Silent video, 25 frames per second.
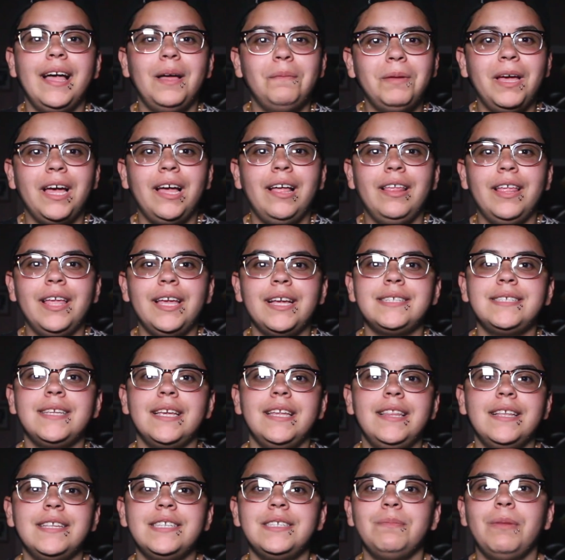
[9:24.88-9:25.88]
I'm Alex,
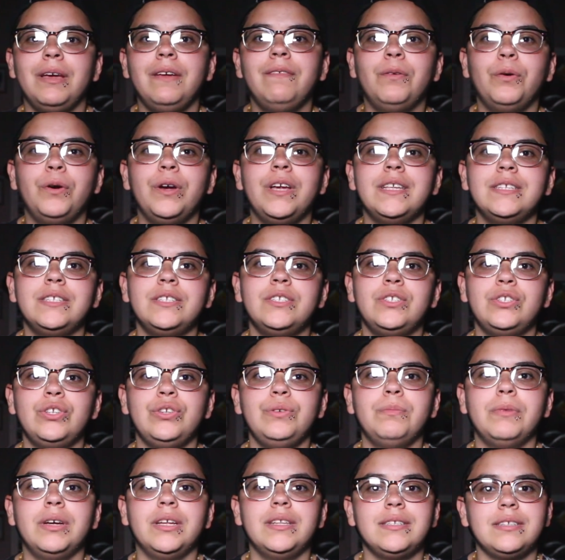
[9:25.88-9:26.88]
and this is my voice
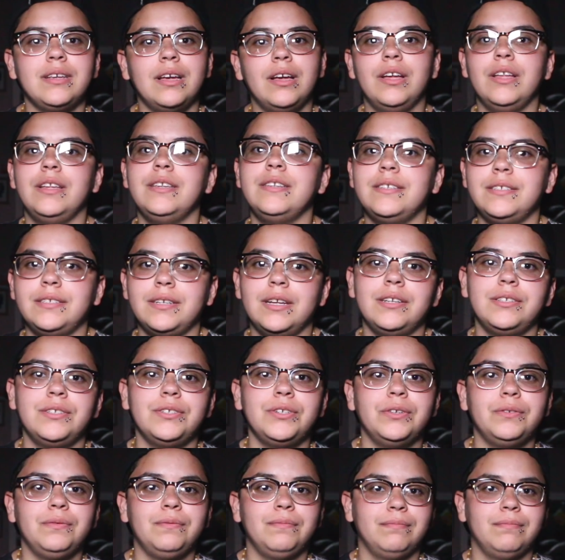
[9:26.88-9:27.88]
2 months on testosterone.